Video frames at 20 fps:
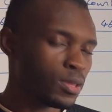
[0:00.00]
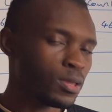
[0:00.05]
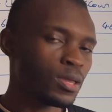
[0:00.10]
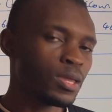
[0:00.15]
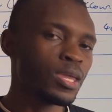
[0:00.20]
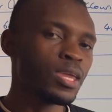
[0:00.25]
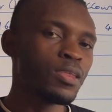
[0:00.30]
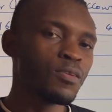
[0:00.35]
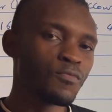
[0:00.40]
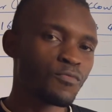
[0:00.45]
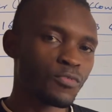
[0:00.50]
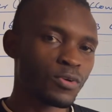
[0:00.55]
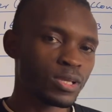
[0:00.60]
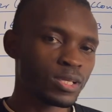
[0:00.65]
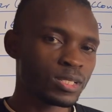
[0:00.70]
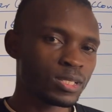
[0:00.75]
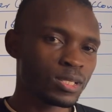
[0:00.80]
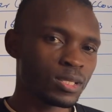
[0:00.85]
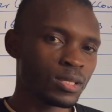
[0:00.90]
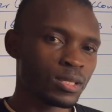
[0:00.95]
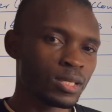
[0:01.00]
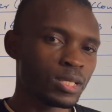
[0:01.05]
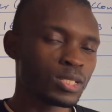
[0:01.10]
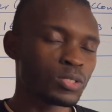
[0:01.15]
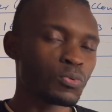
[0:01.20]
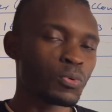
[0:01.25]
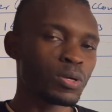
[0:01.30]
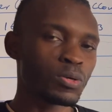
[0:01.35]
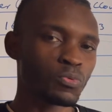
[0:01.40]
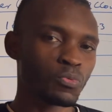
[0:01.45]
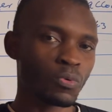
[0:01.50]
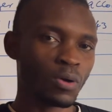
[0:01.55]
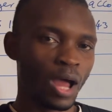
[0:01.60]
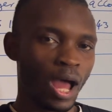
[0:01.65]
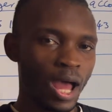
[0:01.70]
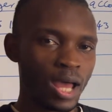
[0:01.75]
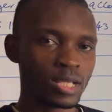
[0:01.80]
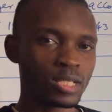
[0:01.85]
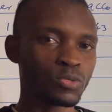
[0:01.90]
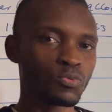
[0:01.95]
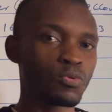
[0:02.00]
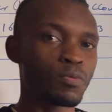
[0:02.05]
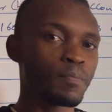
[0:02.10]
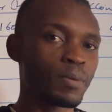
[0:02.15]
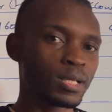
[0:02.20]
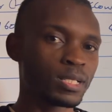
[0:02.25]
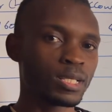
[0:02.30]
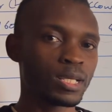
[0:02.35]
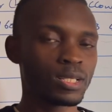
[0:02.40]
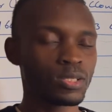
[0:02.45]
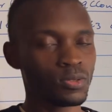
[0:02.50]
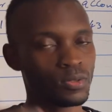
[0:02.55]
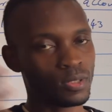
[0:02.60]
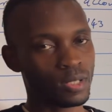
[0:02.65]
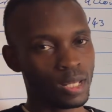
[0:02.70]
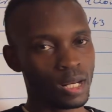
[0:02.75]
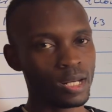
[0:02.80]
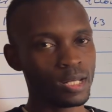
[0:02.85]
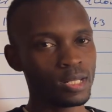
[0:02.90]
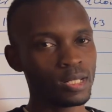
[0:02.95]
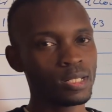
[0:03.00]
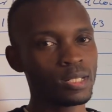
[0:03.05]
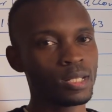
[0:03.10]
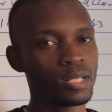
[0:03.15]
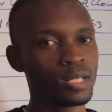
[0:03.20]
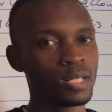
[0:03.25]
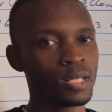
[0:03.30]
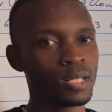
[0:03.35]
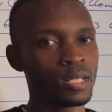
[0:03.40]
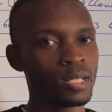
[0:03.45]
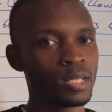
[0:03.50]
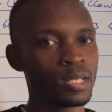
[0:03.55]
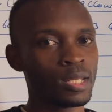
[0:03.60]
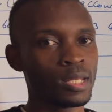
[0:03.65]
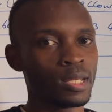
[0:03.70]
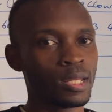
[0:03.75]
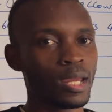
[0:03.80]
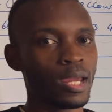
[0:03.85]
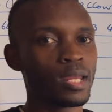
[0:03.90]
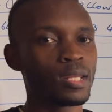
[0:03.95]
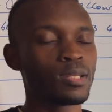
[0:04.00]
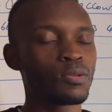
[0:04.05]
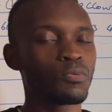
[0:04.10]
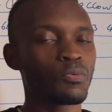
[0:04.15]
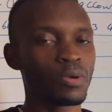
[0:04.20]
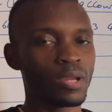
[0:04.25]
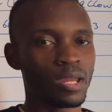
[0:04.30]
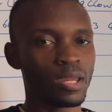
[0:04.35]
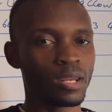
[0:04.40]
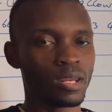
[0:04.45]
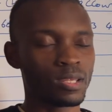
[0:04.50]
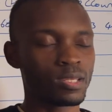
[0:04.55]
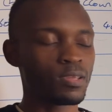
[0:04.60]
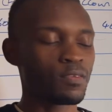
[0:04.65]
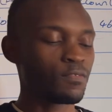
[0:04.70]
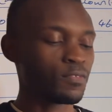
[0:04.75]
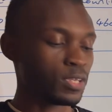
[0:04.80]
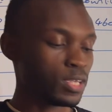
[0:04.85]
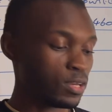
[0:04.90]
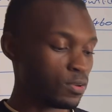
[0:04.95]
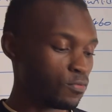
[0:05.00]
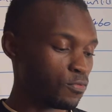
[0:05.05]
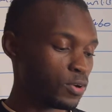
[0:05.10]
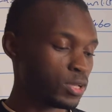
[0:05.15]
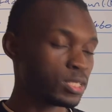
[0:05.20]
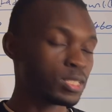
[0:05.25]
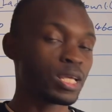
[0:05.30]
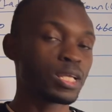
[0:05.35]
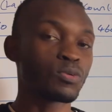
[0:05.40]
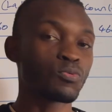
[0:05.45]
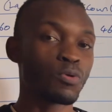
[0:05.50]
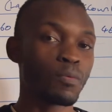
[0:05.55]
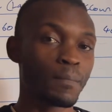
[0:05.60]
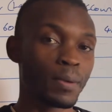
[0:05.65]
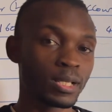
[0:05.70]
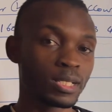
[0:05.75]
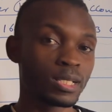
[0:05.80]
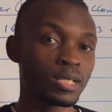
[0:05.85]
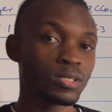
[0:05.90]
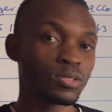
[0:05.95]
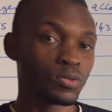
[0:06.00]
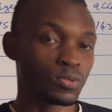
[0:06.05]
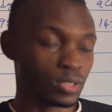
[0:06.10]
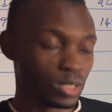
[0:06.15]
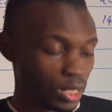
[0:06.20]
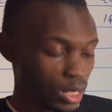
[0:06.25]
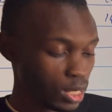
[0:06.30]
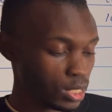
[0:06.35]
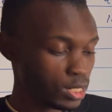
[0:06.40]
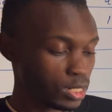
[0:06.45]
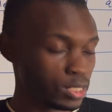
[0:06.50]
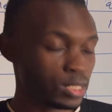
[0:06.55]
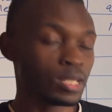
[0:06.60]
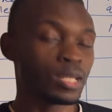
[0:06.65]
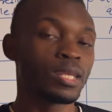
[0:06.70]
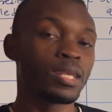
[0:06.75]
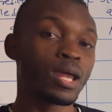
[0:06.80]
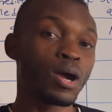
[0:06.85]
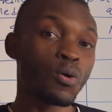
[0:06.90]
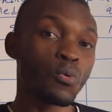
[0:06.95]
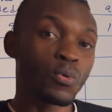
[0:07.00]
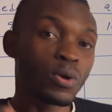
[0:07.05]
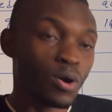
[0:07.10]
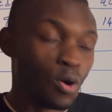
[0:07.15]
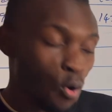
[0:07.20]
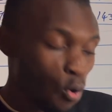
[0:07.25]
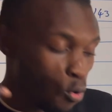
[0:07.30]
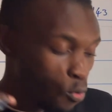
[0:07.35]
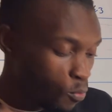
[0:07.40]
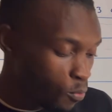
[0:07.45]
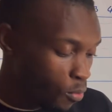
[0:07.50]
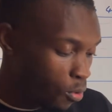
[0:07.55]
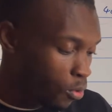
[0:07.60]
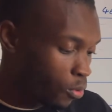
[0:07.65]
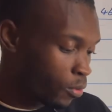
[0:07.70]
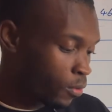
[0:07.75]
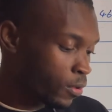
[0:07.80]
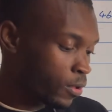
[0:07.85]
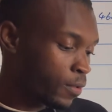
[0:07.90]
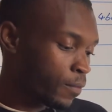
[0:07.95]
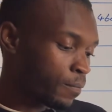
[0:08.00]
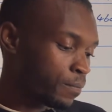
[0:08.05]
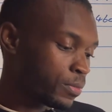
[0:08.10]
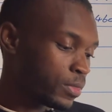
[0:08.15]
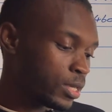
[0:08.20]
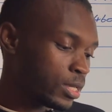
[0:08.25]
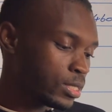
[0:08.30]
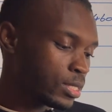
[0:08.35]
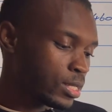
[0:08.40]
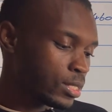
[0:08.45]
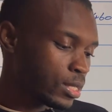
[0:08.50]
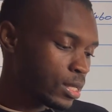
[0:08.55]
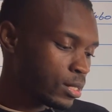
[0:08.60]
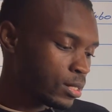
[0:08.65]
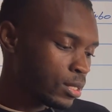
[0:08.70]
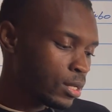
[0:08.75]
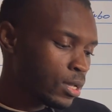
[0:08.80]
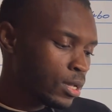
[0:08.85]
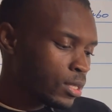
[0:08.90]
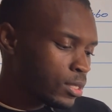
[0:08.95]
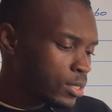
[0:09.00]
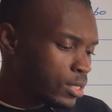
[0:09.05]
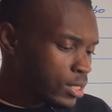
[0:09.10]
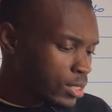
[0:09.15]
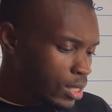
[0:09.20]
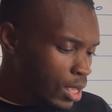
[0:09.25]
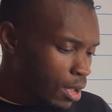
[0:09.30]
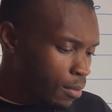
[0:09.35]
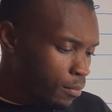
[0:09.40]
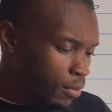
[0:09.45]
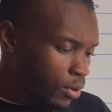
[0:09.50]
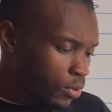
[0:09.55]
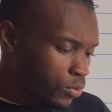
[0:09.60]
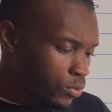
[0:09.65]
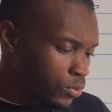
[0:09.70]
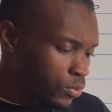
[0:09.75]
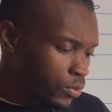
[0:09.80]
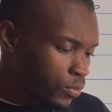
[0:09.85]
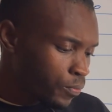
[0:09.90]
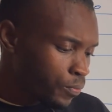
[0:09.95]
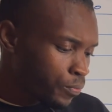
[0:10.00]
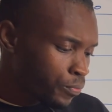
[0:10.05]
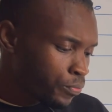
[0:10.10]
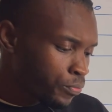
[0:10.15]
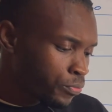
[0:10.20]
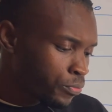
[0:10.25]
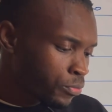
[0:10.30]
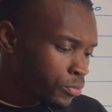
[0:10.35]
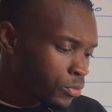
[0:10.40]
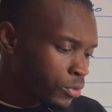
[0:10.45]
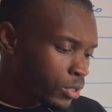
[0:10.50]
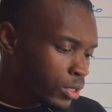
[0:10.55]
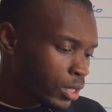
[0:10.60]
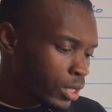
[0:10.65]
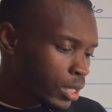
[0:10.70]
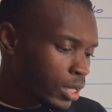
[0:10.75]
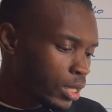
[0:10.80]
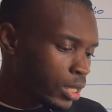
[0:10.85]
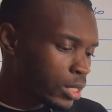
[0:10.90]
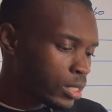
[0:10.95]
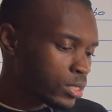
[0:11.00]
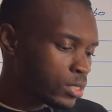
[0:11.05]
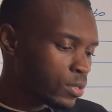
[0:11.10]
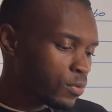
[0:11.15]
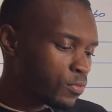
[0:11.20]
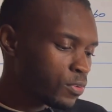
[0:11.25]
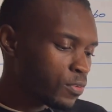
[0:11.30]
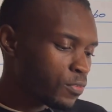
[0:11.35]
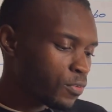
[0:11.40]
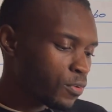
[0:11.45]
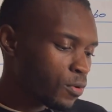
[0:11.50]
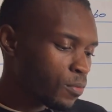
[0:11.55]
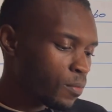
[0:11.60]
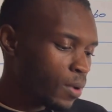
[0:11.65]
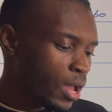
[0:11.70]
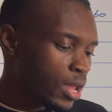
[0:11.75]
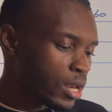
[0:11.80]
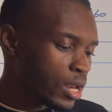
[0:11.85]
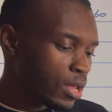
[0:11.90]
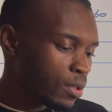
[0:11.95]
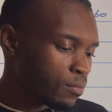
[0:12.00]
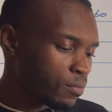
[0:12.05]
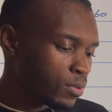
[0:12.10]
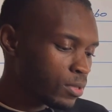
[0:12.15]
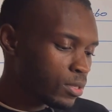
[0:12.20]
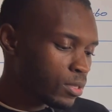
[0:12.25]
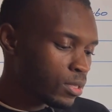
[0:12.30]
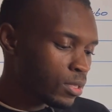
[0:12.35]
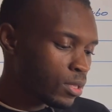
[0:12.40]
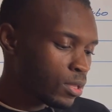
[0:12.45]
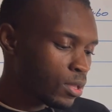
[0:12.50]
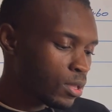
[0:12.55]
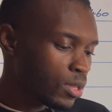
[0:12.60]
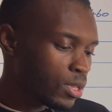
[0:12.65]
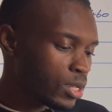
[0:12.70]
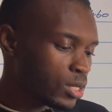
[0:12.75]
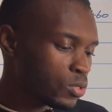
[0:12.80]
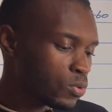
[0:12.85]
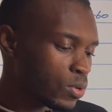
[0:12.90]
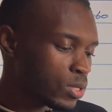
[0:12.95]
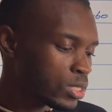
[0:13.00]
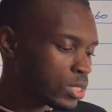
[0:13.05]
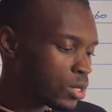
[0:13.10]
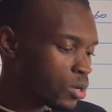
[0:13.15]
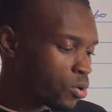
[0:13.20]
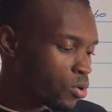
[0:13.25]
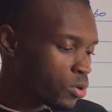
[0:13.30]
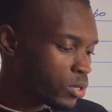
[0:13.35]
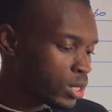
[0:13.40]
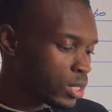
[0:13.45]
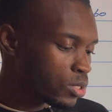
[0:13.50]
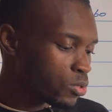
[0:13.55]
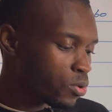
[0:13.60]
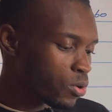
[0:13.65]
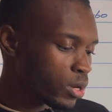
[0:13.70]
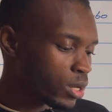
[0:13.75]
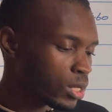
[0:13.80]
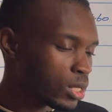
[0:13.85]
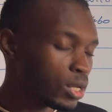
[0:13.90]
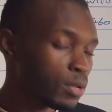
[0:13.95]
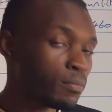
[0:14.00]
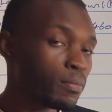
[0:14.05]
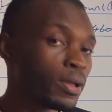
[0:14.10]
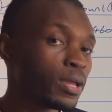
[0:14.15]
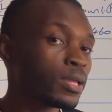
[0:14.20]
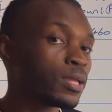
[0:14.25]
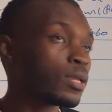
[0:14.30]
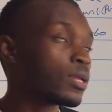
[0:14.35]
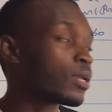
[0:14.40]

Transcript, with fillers: invoice is when us we purchase on credit and we receive invoice that we purchase on credit. Now we owe more. They say that this amount uh, received from Anami, it was recorded correctly by